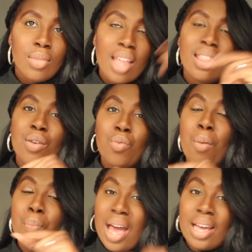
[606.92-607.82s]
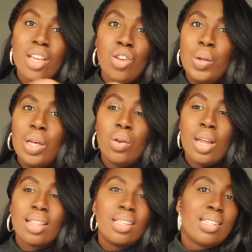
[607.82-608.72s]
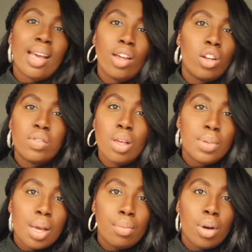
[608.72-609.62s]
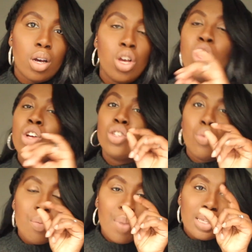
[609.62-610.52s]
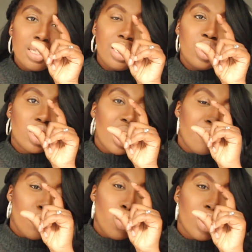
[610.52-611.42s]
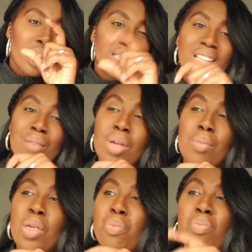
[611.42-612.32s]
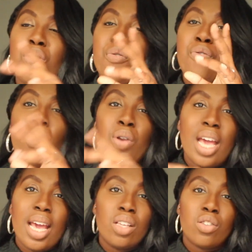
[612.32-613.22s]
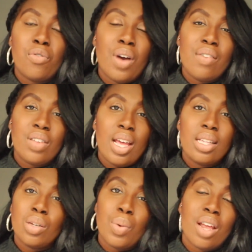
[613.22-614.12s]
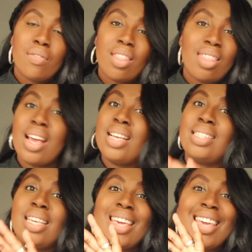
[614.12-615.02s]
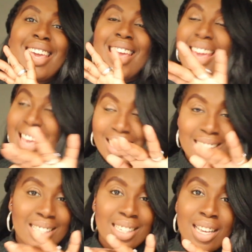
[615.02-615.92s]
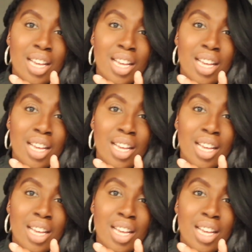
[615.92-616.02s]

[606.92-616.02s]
And then we're back at uni on like the 2nd of September. So we basically just have August and maybe 4 days or 5 days or whatever. That is it.